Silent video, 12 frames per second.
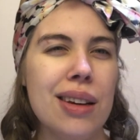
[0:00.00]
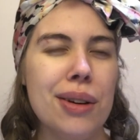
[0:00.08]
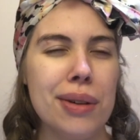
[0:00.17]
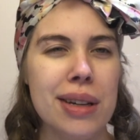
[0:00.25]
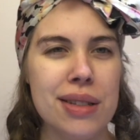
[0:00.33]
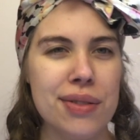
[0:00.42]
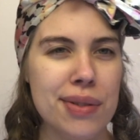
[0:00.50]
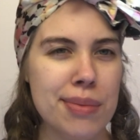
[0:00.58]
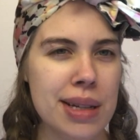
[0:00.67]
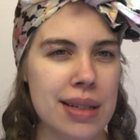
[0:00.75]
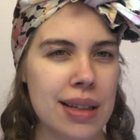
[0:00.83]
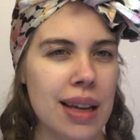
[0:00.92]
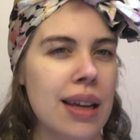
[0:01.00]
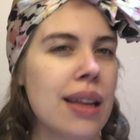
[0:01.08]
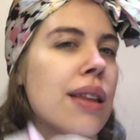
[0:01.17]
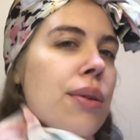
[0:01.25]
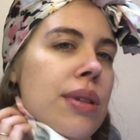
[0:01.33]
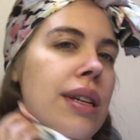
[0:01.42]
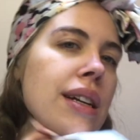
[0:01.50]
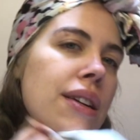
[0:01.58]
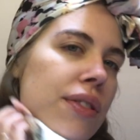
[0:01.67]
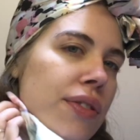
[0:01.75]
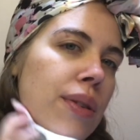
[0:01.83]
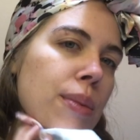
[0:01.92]
grease from my skin that was on
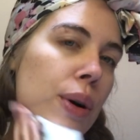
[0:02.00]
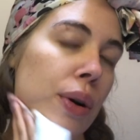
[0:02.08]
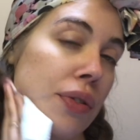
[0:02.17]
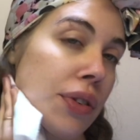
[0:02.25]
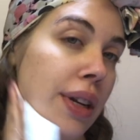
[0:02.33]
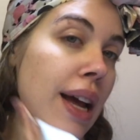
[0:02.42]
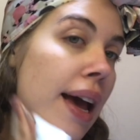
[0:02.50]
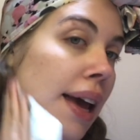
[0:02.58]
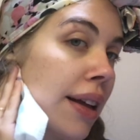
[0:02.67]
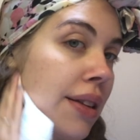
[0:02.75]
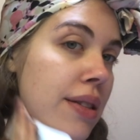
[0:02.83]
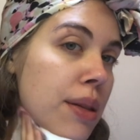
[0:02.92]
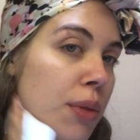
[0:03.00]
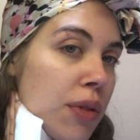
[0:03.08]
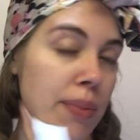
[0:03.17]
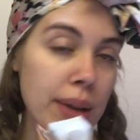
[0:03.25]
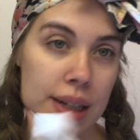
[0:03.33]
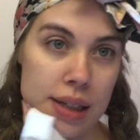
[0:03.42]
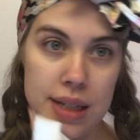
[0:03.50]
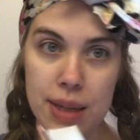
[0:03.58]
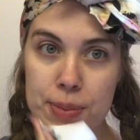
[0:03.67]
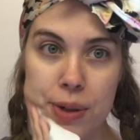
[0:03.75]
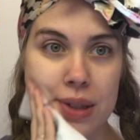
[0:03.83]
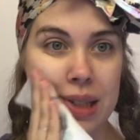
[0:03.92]
it from overnight and some of my
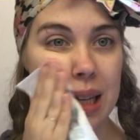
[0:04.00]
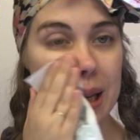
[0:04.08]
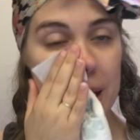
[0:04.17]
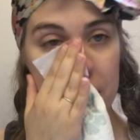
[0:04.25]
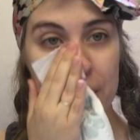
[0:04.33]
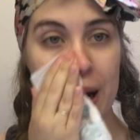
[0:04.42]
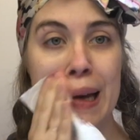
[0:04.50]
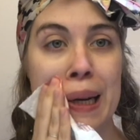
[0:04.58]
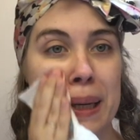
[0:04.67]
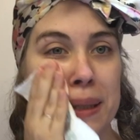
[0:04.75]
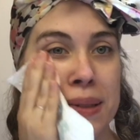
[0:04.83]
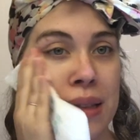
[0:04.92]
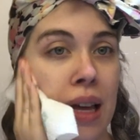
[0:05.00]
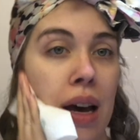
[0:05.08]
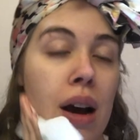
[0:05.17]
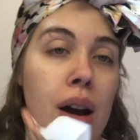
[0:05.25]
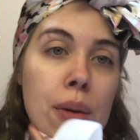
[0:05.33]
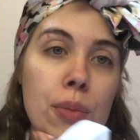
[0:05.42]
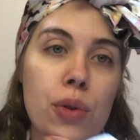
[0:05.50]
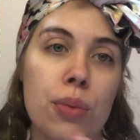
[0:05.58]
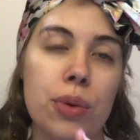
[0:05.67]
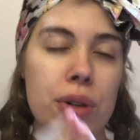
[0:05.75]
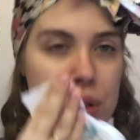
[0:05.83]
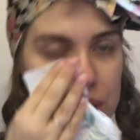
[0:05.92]
deeper skincare products that are more
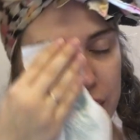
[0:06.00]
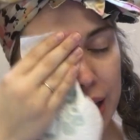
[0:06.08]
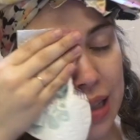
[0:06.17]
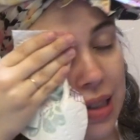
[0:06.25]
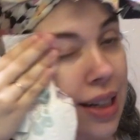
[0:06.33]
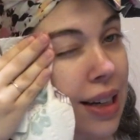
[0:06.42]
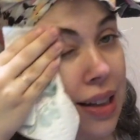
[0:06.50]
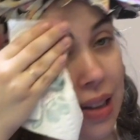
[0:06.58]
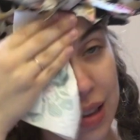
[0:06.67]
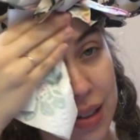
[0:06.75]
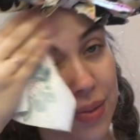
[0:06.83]
moisturizing.